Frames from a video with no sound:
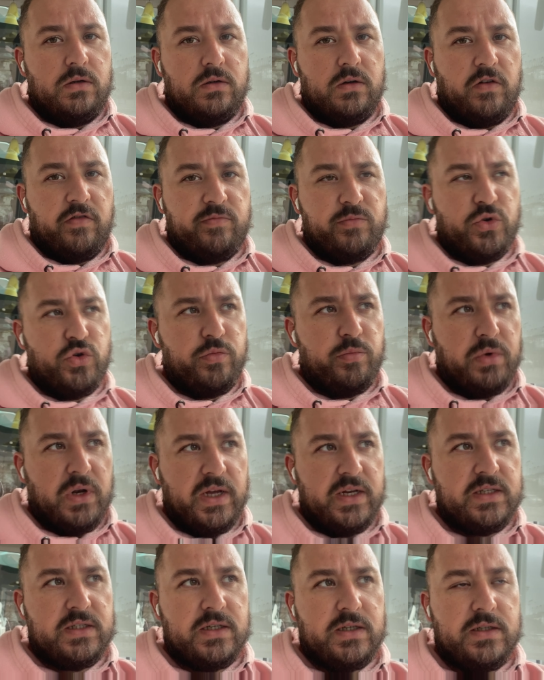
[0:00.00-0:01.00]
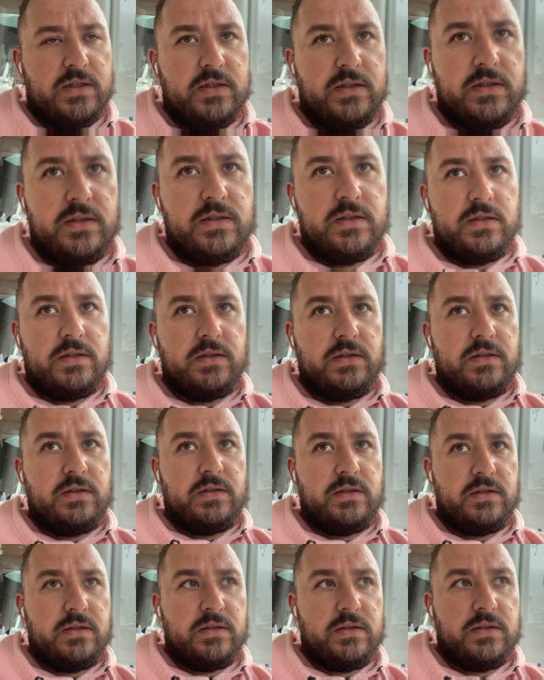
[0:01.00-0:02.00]
I've moved places,
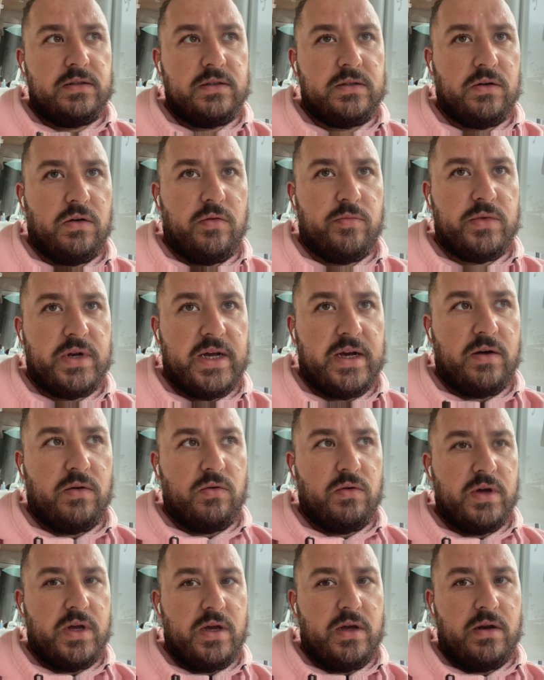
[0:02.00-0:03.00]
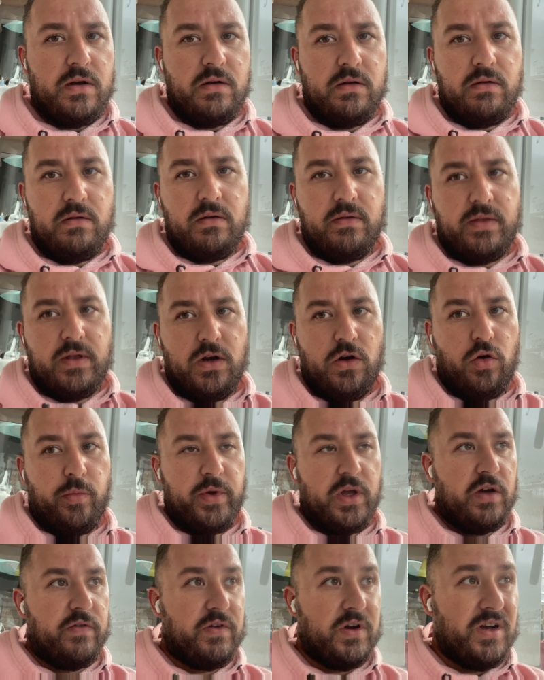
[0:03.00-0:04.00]
so I'm now in the
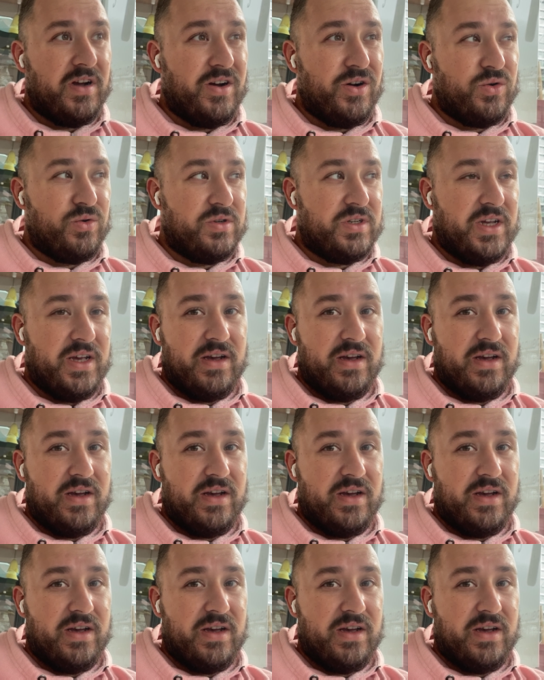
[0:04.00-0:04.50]
lobby of a hotel.